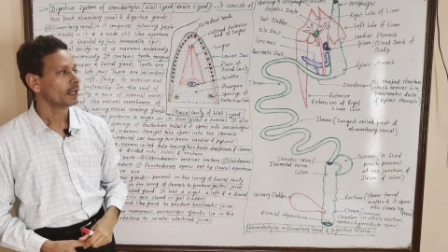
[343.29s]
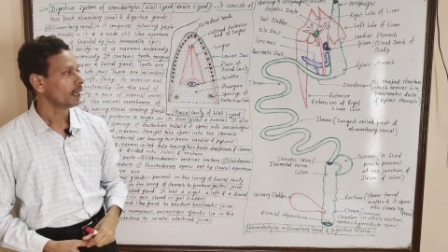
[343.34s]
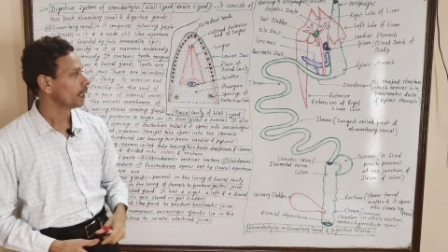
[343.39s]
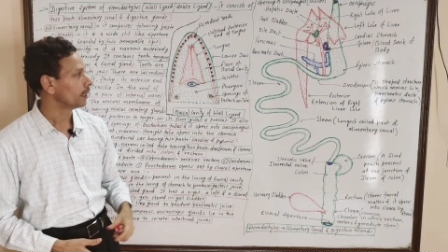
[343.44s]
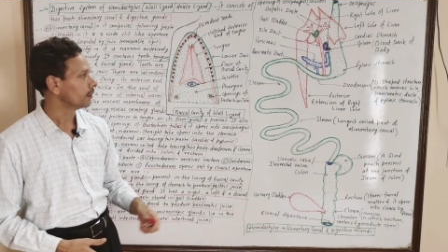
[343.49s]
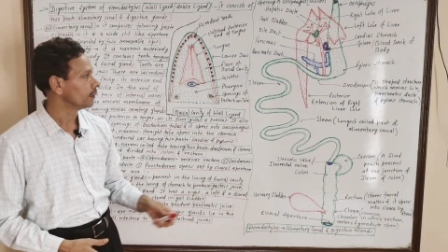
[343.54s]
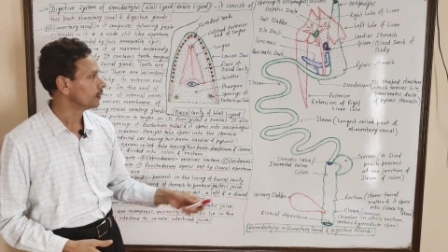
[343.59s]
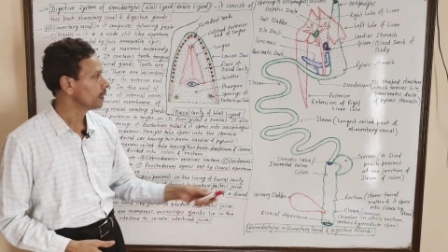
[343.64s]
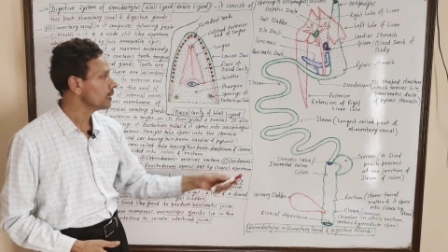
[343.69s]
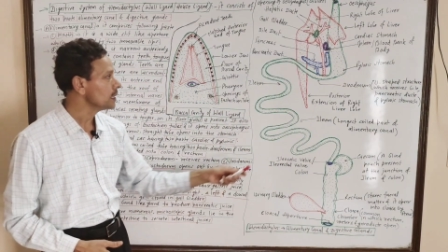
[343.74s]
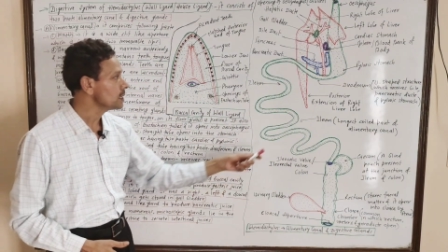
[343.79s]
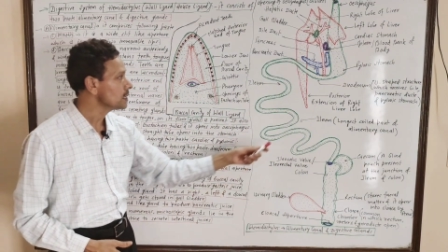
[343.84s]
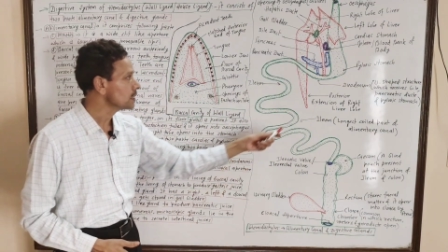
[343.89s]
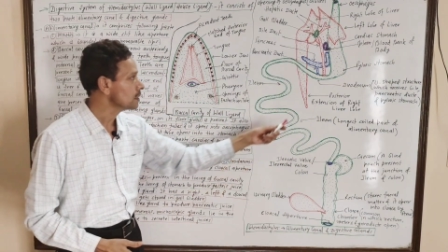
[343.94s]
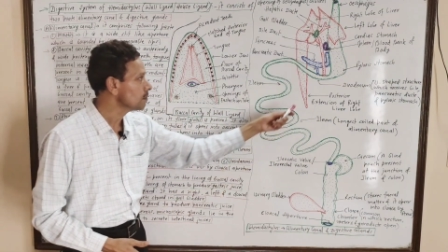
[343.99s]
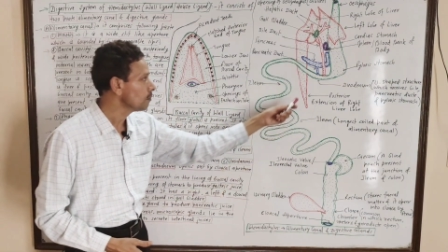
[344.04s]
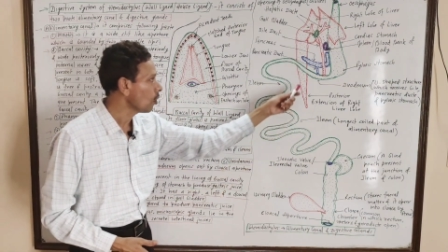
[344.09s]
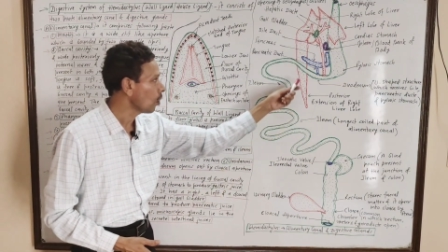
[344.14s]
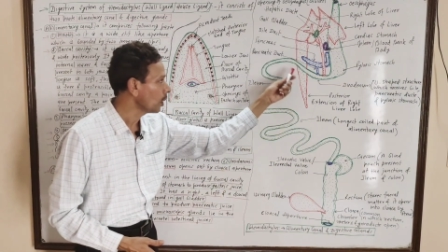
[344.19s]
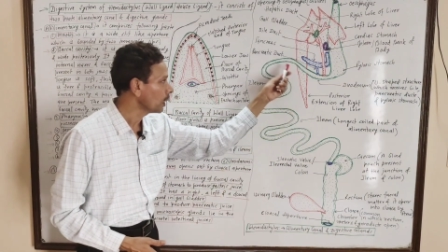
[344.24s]
And
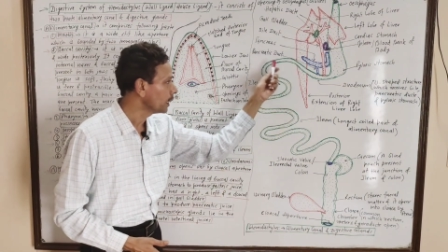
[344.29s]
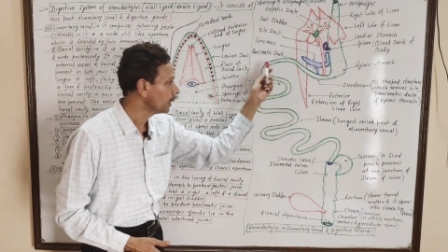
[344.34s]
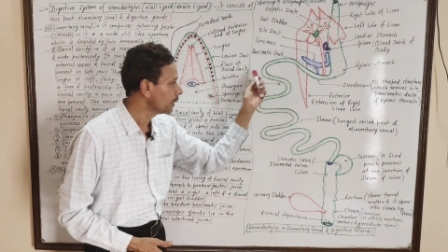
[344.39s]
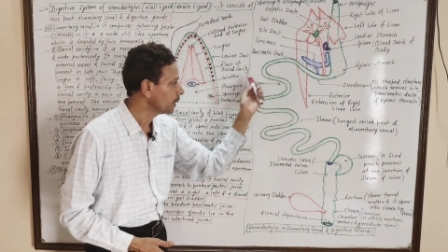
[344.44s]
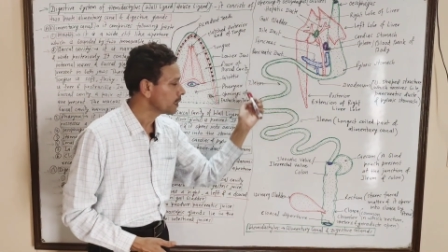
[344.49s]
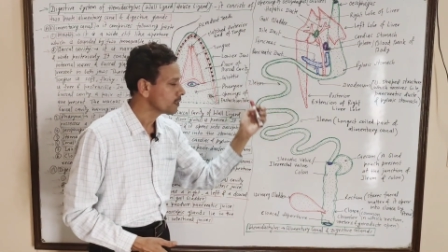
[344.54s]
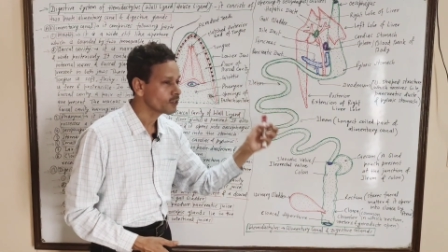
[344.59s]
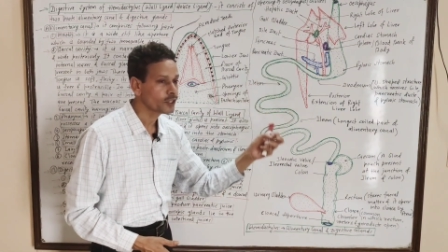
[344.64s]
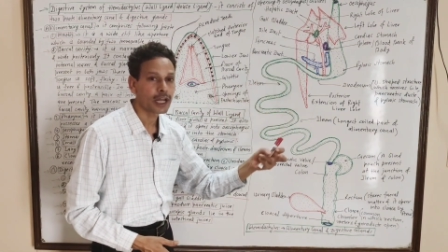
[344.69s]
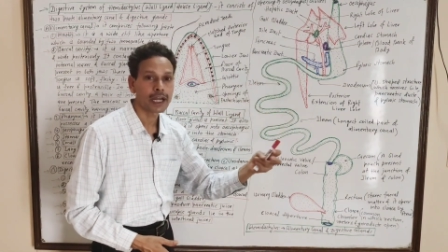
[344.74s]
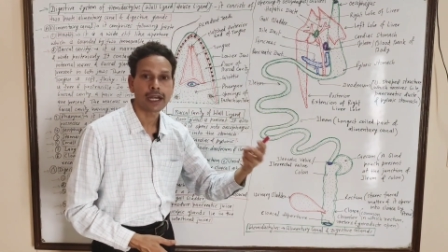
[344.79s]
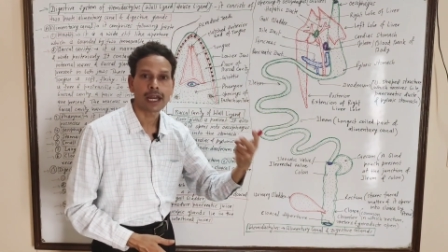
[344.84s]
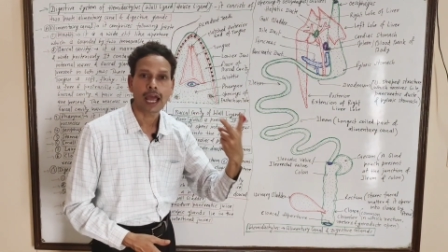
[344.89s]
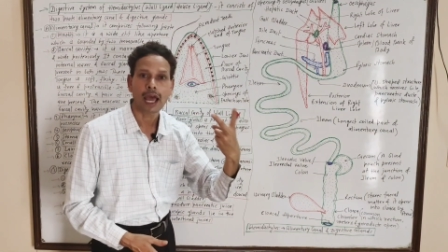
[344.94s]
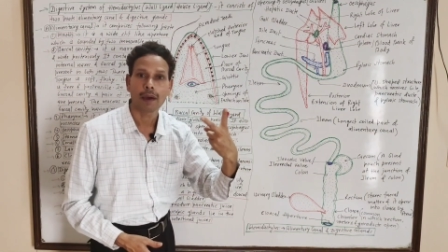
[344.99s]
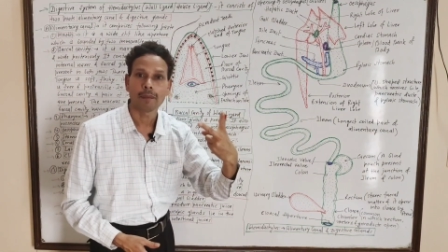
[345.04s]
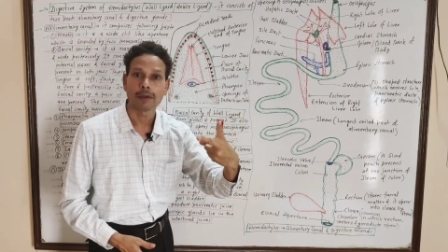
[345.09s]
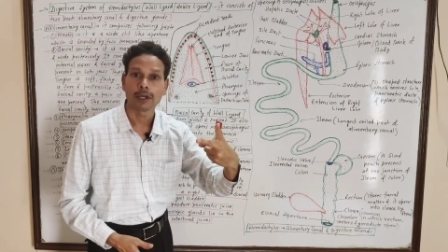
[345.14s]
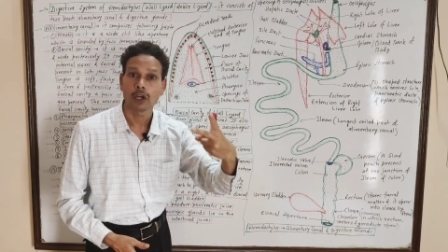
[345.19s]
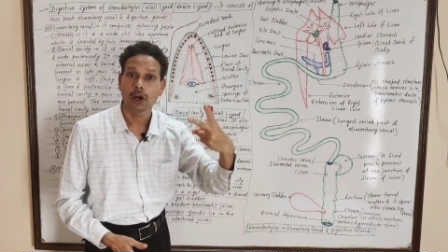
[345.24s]
this small intestine
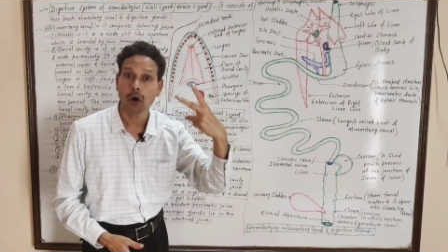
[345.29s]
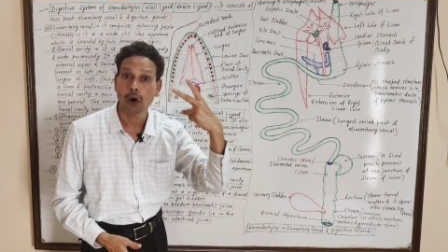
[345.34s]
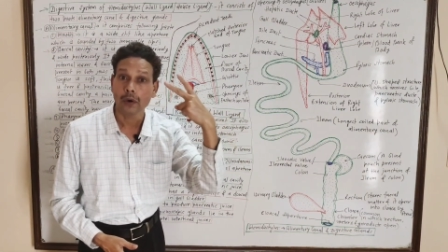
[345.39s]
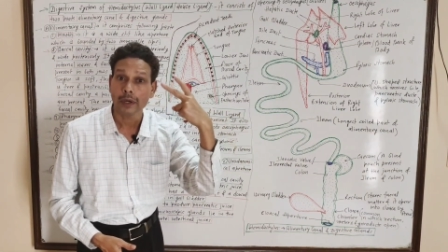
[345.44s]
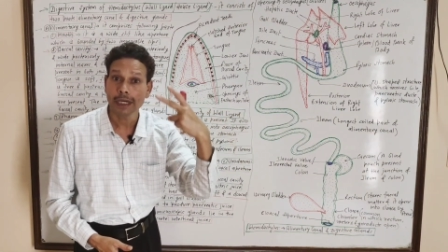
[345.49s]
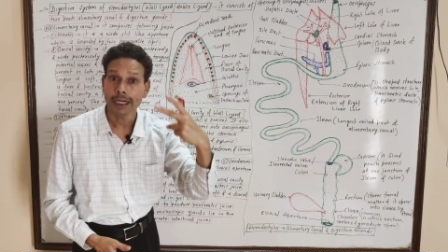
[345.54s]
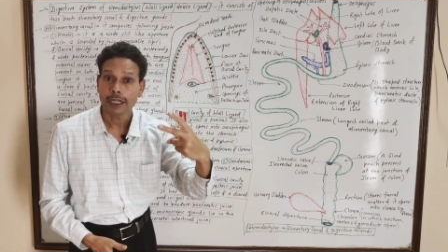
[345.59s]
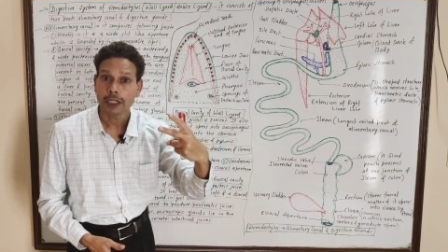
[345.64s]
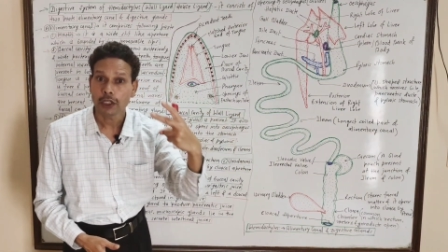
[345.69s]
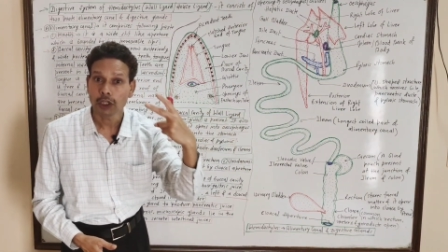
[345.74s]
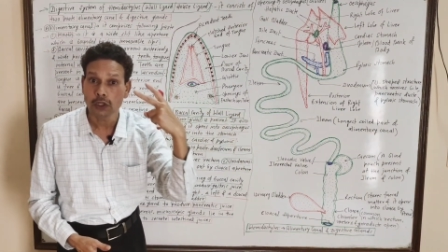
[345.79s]
having only